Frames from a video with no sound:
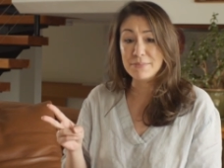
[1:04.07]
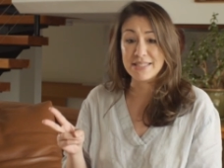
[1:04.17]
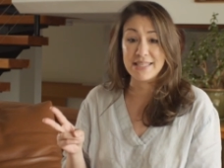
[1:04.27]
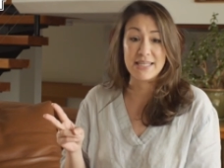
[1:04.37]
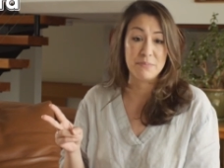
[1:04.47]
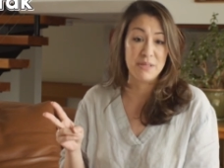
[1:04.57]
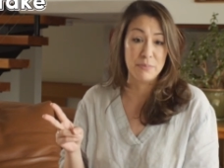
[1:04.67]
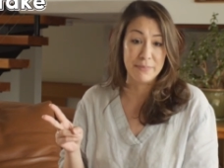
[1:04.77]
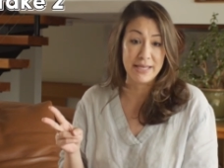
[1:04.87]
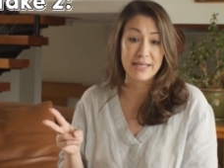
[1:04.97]
mistake
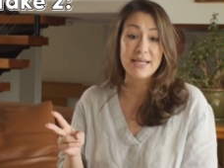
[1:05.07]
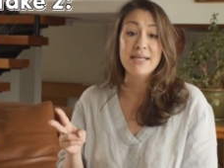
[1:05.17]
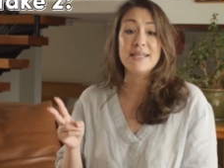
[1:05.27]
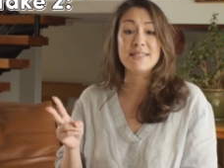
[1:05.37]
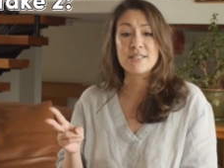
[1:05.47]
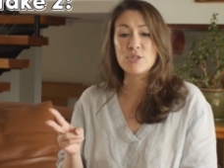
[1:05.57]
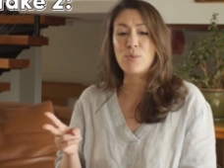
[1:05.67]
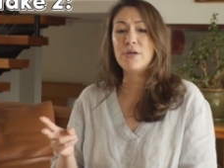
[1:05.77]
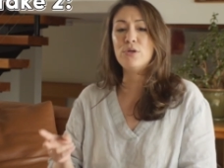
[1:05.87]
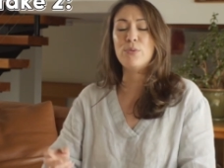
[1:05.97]
people make is to
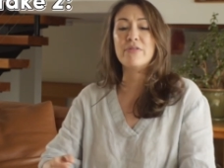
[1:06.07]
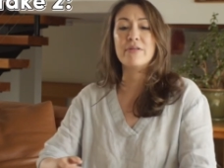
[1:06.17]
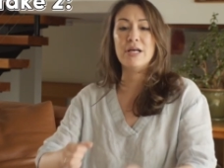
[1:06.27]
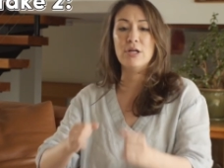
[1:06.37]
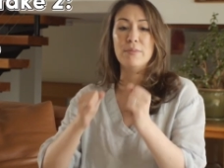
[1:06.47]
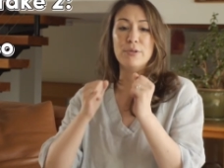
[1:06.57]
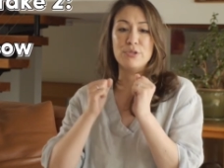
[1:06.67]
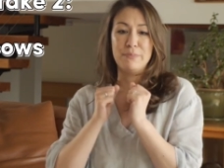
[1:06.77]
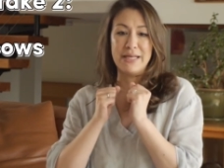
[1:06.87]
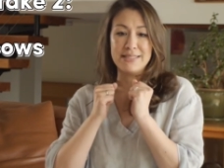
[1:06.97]
swaddle with the
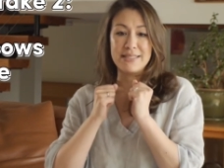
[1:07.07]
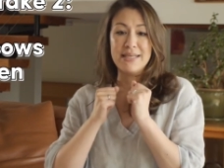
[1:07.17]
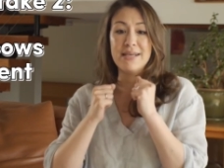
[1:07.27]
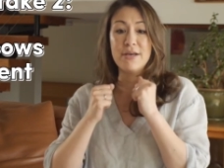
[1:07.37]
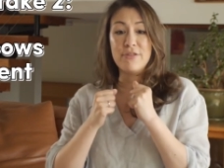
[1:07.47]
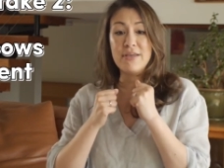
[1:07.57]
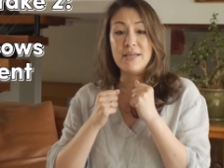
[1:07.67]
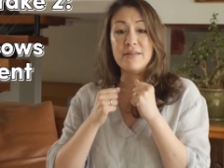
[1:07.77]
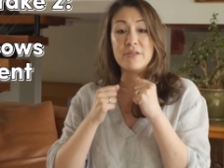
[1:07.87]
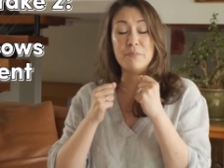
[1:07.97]
elbows bent,
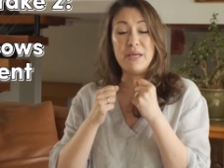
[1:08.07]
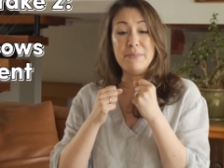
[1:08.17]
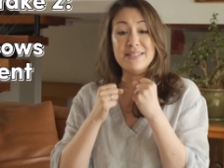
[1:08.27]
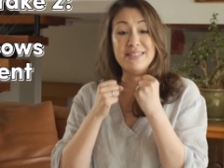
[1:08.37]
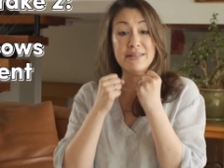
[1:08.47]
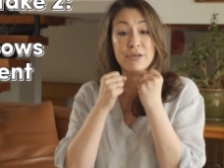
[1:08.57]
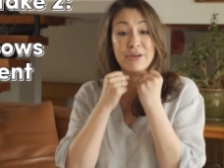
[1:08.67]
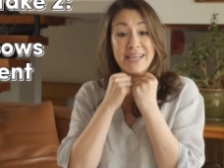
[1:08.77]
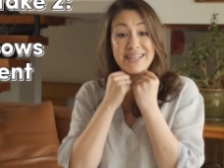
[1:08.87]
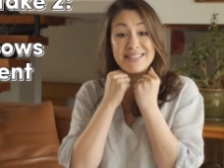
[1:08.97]
thinking that the babies need their
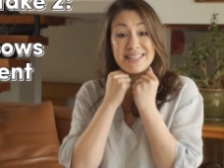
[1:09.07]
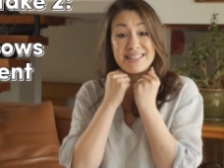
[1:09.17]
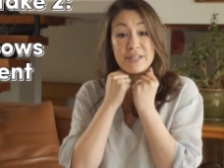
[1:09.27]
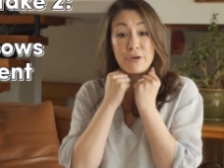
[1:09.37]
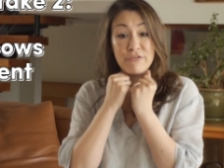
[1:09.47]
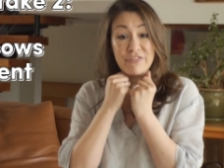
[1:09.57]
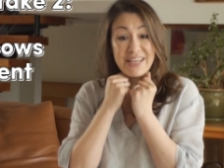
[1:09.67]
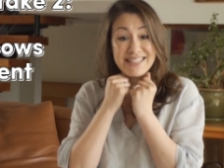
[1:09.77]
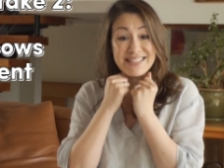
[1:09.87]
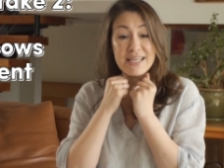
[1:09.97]
hands next to their
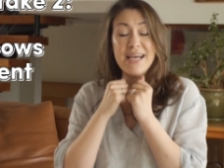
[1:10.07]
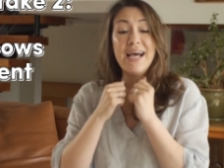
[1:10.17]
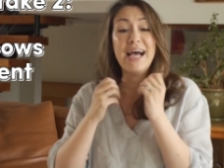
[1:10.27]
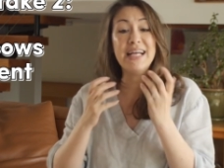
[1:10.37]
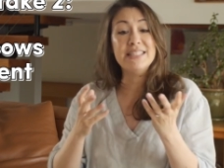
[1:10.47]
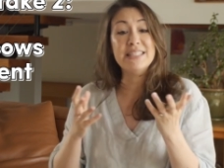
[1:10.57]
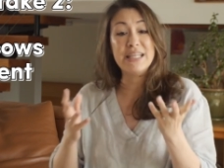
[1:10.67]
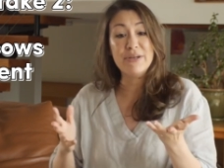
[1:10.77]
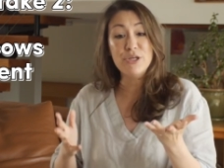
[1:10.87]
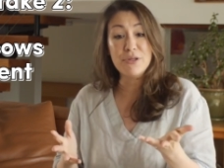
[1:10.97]
face. And
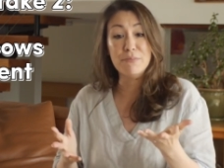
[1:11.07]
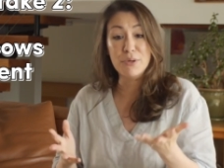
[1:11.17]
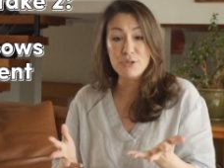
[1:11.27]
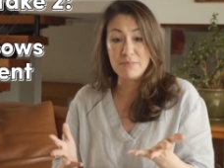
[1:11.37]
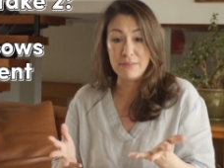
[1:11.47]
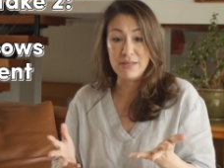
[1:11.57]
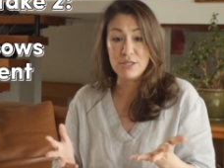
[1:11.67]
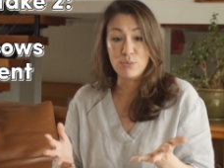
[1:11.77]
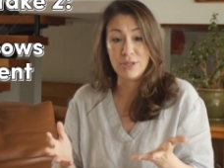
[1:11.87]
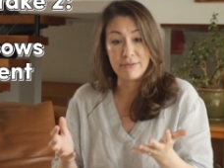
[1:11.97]
now I know that most
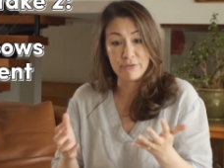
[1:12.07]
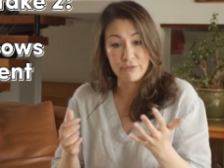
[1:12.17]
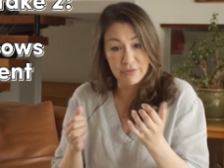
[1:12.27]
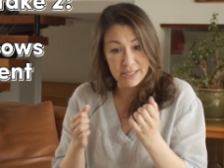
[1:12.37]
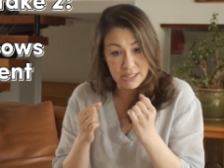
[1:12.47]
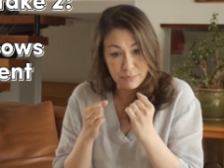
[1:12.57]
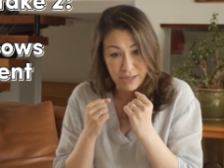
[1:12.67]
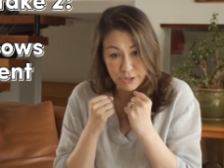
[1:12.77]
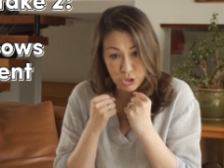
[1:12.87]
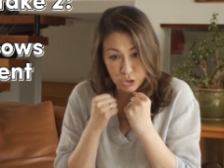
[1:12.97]
babies will have a flexed
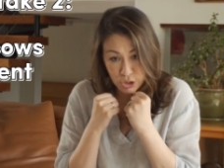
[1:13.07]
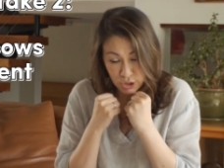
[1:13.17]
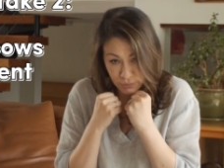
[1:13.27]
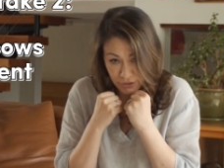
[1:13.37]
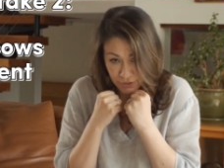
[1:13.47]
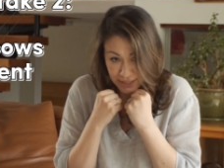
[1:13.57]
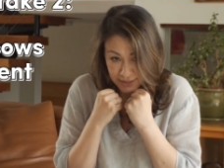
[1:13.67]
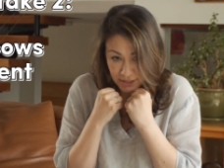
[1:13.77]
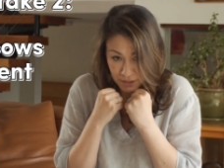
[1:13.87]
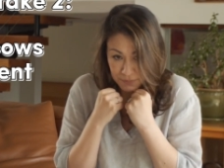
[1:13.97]
posture with their
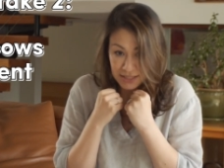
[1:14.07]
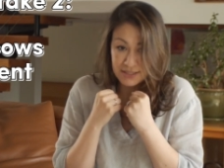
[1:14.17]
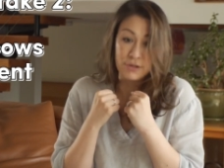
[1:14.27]
hands up next to